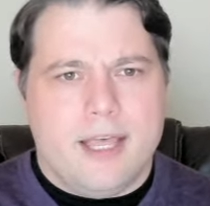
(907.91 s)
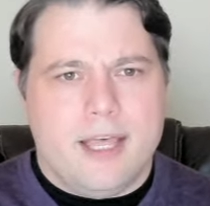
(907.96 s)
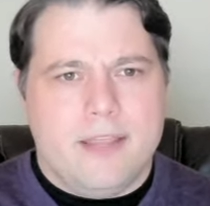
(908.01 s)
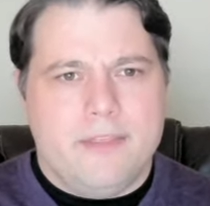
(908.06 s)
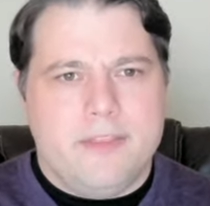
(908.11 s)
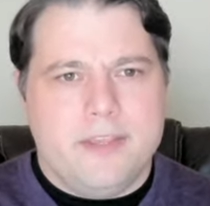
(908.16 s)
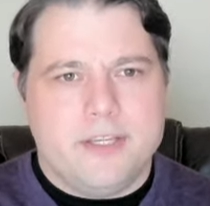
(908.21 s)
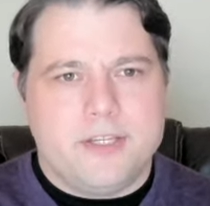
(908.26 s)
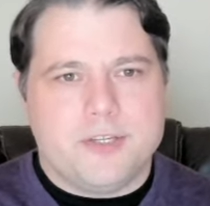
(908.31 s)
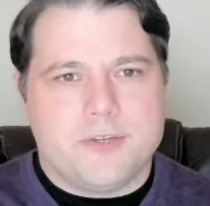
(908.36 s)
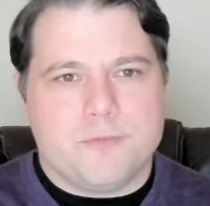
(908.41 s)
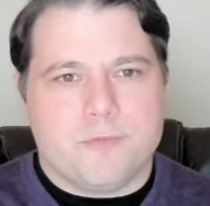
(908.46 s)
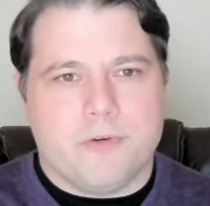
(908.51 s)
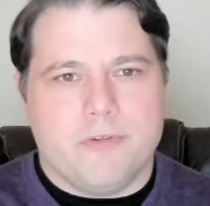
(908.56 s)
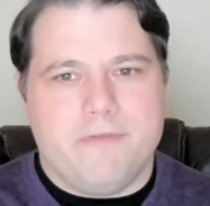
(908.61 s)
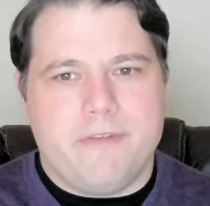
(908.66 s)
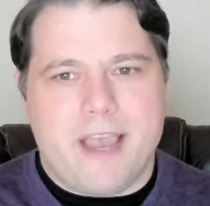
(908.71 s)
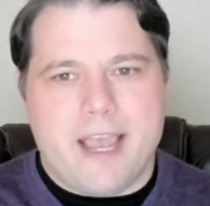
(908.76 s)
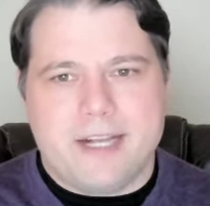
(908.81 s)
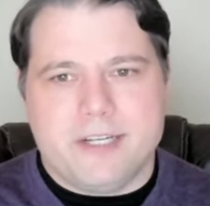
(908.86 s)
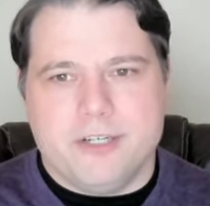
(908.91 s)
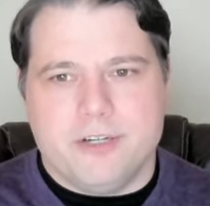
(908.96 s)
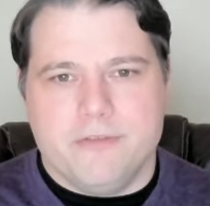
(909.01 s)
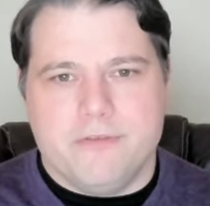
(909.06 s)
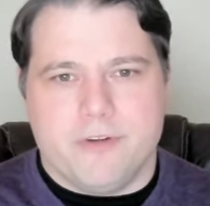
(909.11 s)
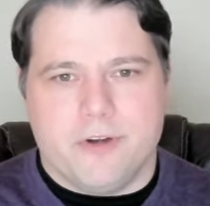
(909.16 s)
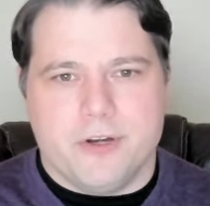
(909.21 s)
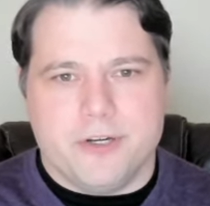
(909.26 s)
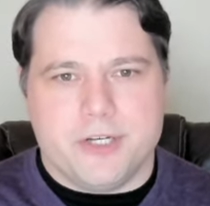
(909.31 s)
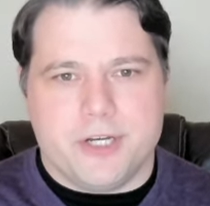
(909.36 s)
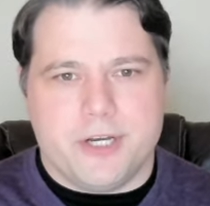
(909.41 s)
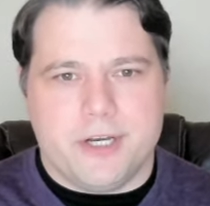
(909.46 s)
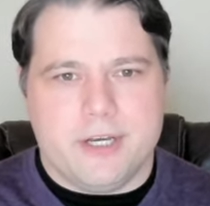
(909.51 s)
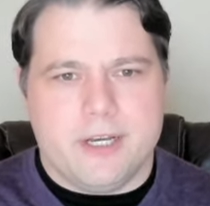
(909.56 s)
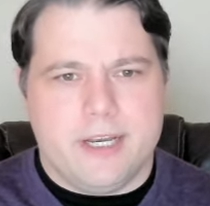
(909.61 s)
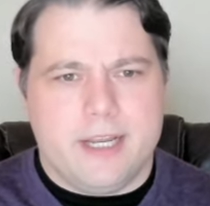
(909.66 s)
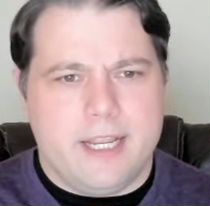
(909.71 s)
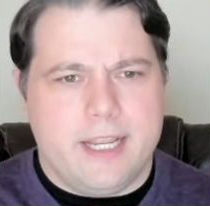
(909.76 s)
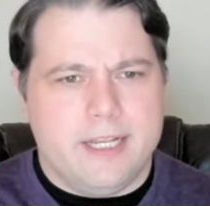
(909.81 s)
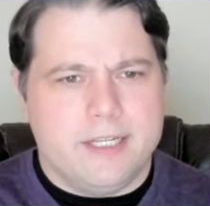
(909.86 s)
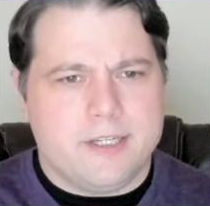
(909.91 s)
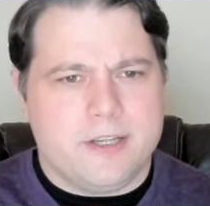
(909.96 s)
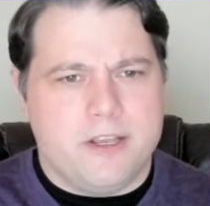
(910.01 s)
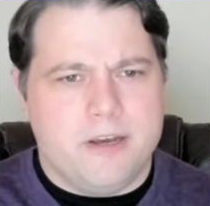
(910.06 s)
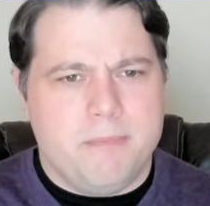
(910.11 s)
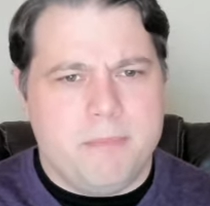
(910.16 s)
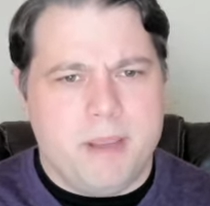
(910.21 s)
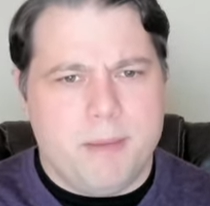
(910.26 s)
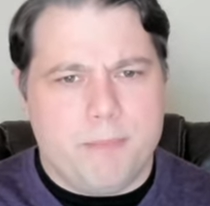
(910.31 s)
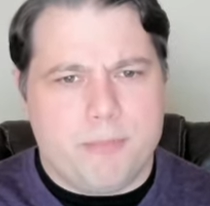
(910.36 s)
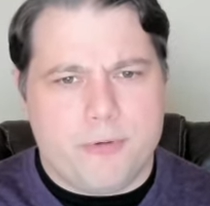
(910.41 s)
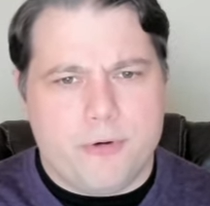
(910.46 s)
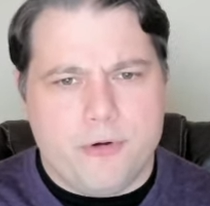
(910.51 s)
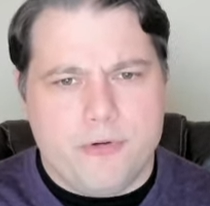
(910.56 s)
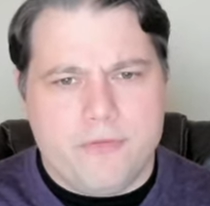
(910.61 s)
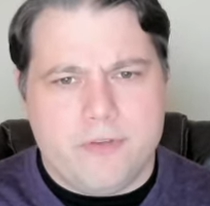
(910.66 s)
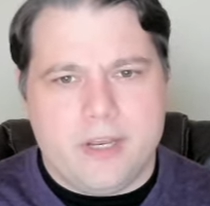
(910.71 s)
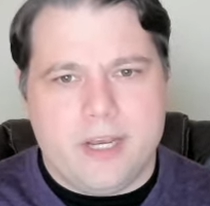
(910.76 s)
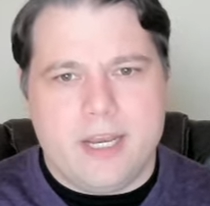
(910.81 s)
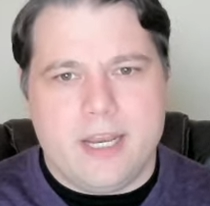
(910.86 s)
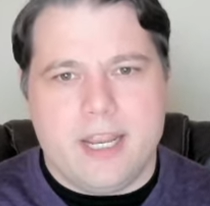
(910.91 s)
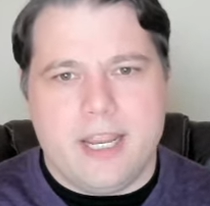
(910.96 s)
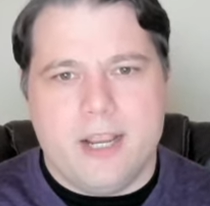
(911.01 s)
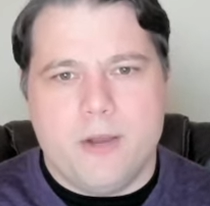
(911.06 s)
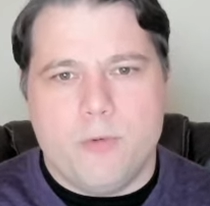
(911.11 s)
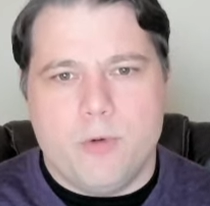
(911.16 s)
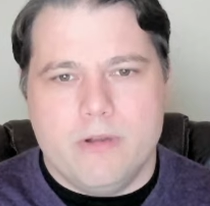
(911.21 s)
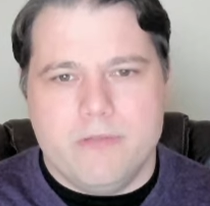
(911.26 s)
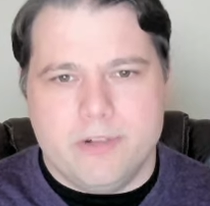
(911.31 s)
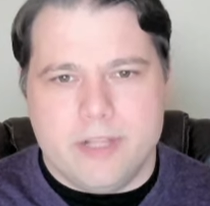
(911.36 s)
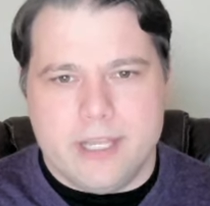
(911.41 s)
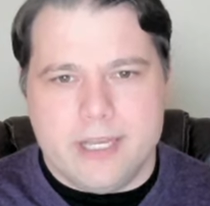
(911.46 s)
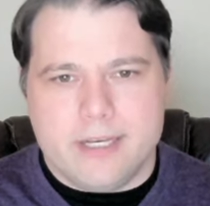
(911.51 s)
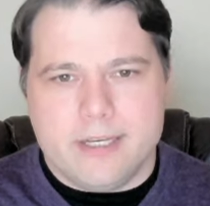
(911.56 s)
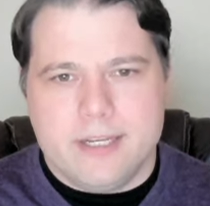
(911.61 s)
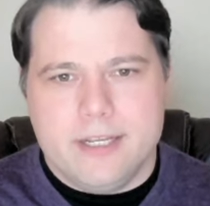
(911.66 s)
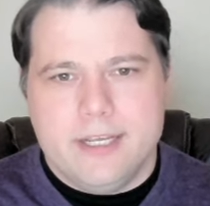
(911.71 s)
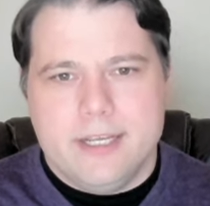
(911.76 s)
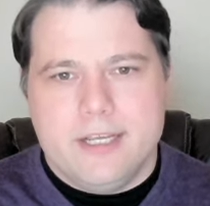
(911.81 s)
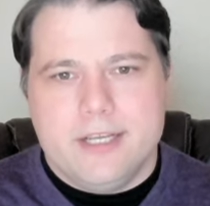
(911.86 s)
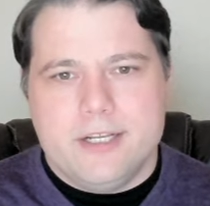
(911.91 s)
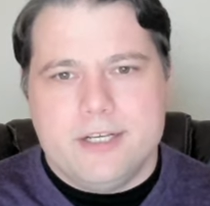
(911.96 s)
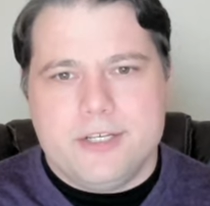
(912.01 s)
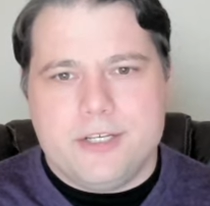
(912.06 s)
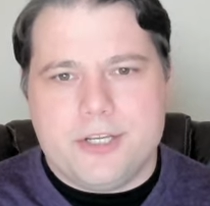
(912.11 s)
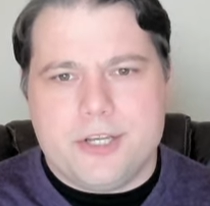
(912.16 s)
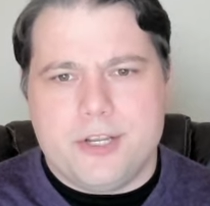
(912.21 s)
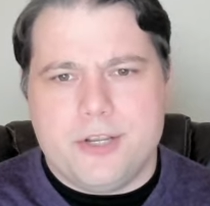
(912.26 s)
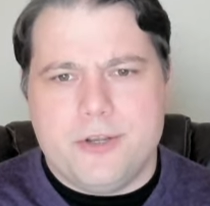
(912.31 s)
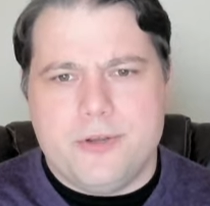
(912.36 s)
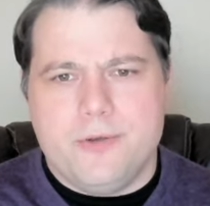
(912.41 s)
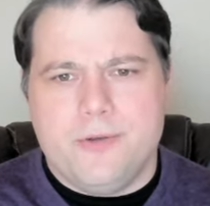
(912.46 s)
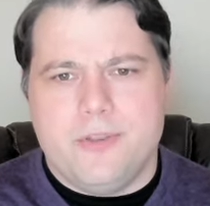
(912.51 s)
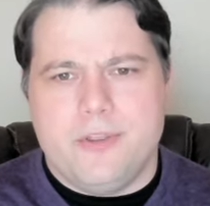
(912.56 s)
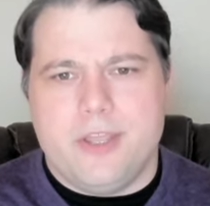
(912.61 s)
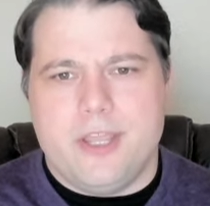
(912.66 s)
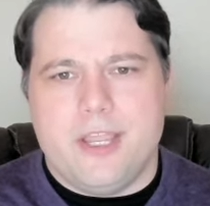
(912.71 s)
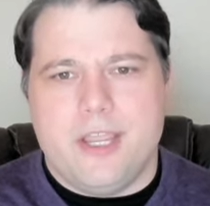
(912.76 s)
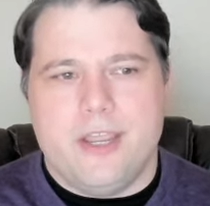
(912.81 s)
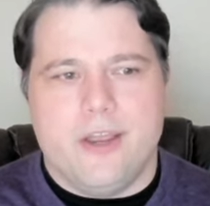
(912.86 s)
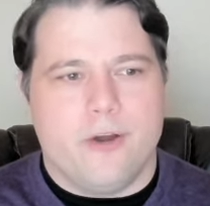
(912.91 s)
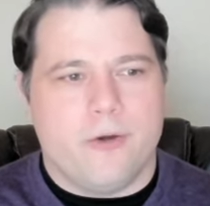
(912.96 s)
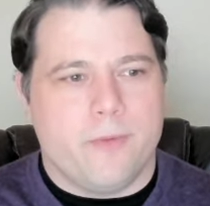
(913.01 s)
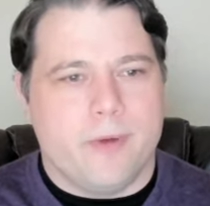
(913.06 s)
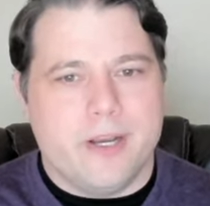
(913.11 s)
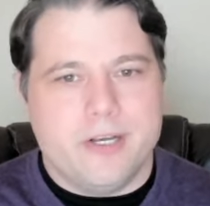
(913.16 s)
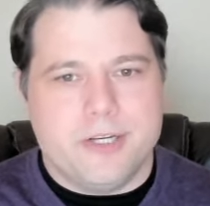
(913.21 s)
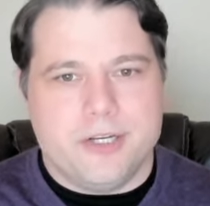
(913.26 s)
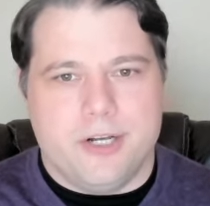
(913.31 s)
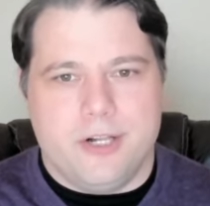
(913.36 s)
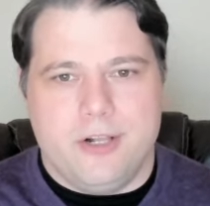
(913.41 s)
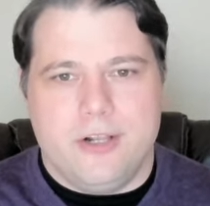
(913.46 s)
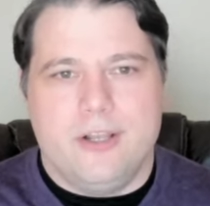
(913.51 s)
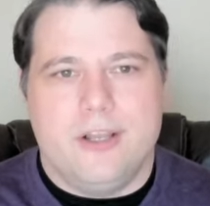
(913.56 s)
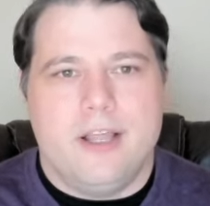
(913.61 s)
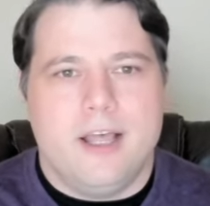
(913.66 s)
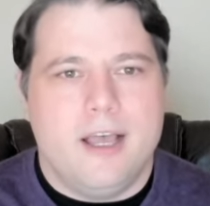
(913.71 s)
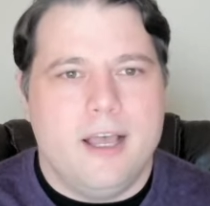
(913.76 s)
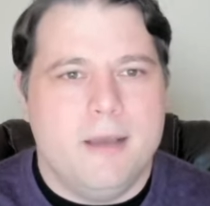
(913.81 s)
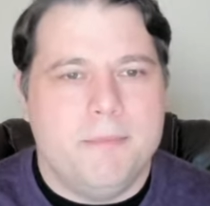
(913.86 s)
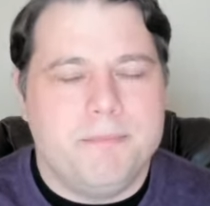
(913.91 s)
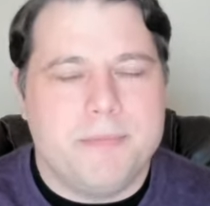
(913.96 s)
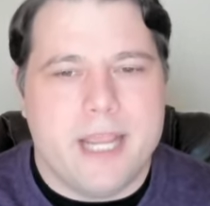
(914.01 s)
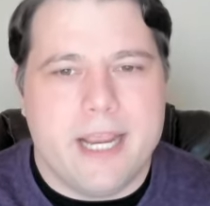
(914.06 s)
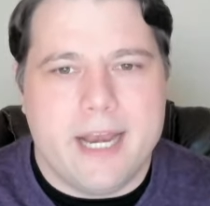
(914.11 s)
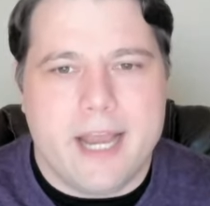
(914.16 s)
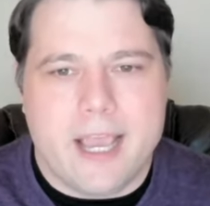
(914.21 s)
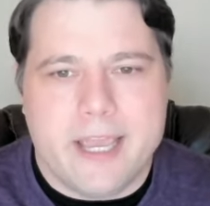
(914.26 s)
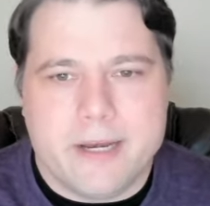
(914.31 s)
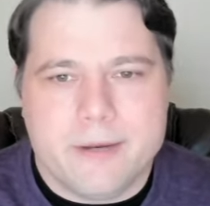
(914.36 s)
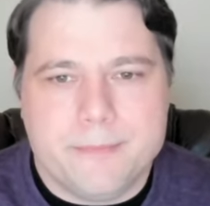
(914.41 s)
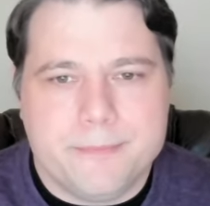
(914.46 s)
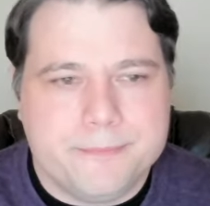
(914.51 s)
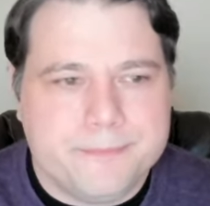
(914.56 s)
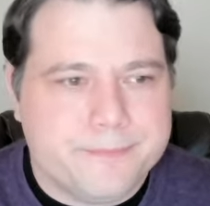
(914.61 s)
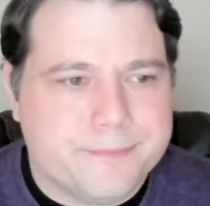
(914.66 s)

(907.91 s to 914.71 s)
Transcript: this refactored version is going to be proven equivalent to the original update item.